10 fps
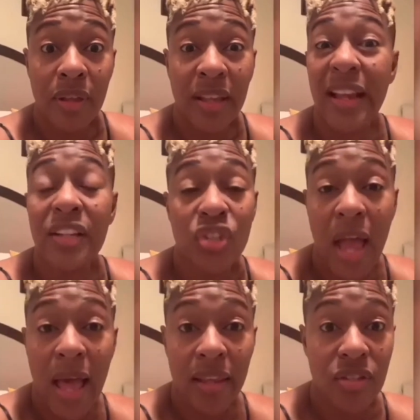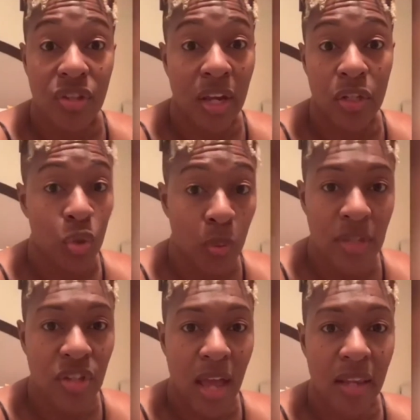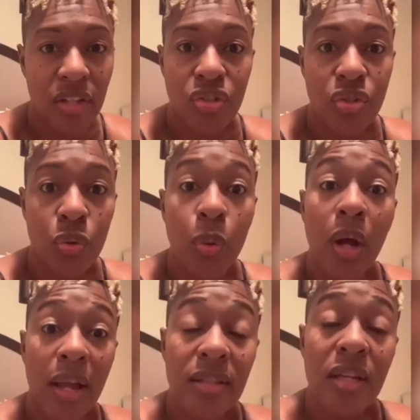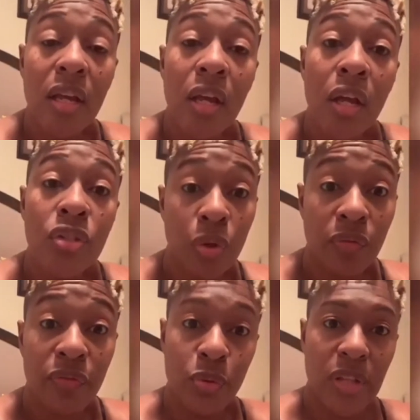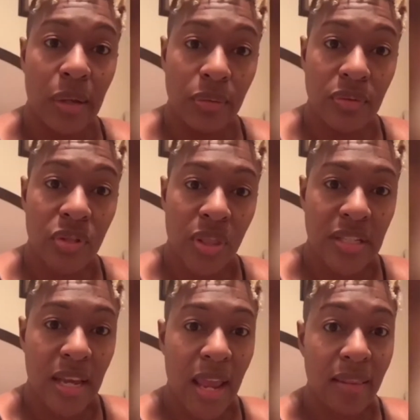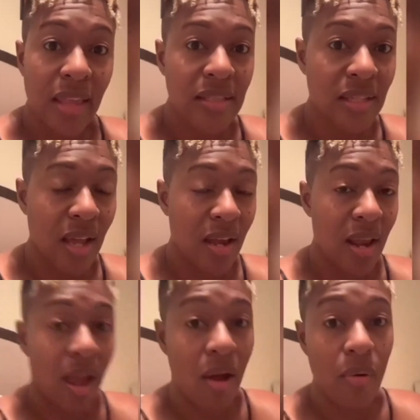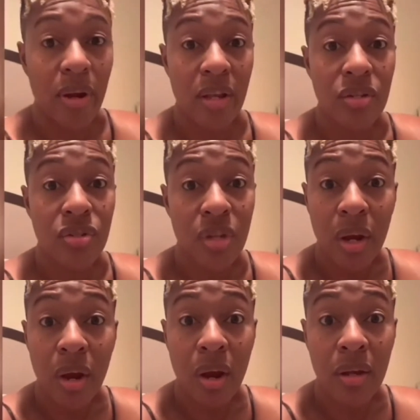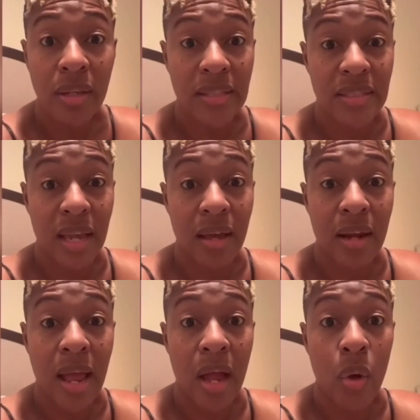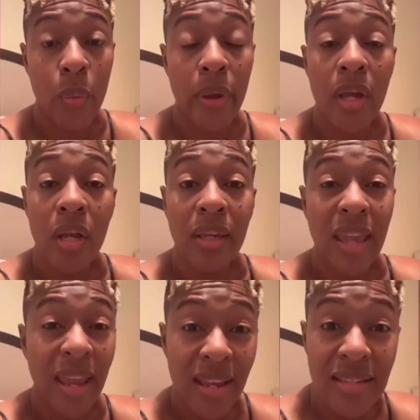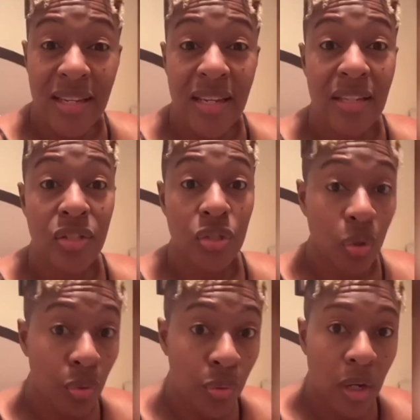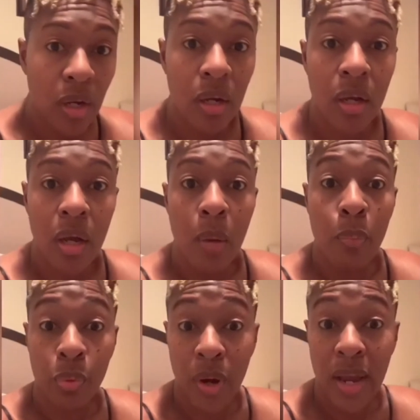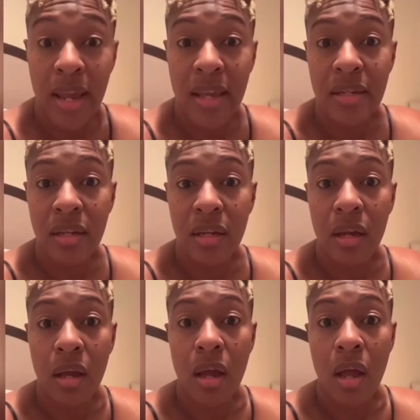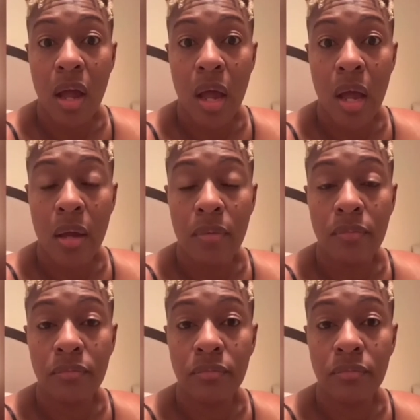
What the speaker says: a challenge, like a 2-week challenge to cut certain foods out. So they said, hey, let's cut out sugar. Let's cut out candy, soda, bread, and